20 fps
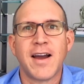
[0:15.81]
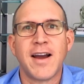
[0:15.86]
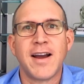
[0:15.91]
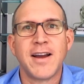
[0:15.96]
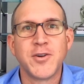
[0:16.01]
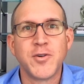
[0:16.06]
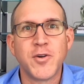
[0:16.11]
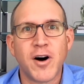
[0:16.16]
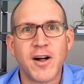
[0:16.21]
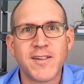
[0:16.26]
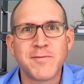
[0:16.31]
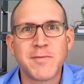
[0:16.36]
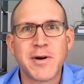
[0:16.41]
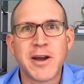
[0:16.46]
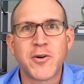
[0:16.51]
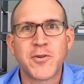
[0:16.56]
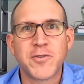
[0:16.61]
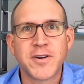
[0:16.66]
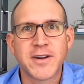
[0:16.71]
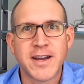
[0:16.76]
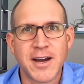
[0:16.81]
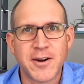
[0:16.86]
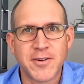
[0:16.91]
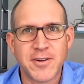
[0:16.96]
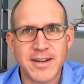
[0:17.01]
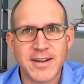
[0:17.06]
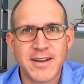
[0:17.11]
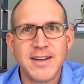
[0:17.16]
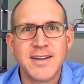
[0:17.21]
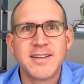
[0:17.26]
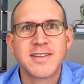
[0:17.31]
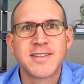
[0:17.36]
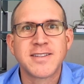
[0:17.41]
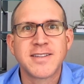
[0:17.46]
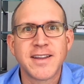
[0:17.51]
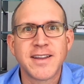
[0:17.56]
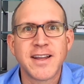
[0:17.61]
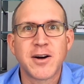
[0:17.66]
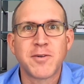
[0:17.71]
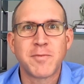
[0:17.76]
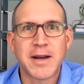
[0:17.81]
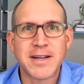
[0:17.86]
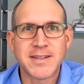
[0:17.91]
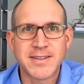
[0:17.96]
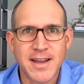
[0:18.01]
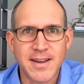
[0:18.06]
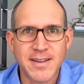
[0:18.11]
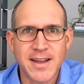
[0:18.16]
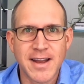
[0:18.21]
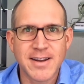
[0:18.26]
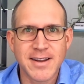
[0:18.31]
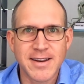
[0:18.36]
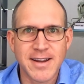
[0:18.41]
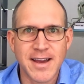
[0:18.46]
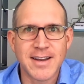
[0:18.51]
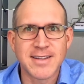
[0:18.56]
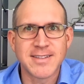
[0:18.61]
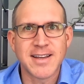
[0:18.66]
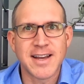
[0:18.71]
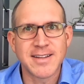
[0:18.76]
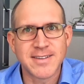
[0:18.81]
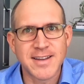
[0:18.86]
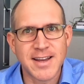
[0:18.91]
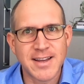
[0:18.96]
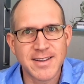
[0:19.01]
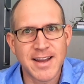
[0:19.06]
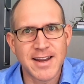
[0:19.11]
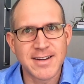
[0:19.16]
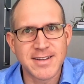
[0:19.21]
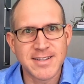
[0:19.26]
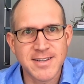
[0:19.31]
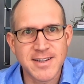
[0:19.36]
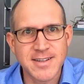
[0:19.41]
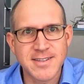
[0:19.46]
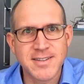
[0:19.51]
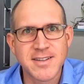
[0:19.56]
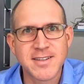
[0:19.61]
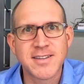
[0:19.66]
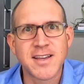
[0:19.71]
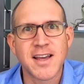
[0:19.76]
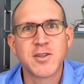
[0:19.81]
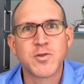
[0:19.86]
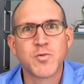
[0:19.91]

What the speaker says: I do all of my own accounting, send out my 1099s and 1096s,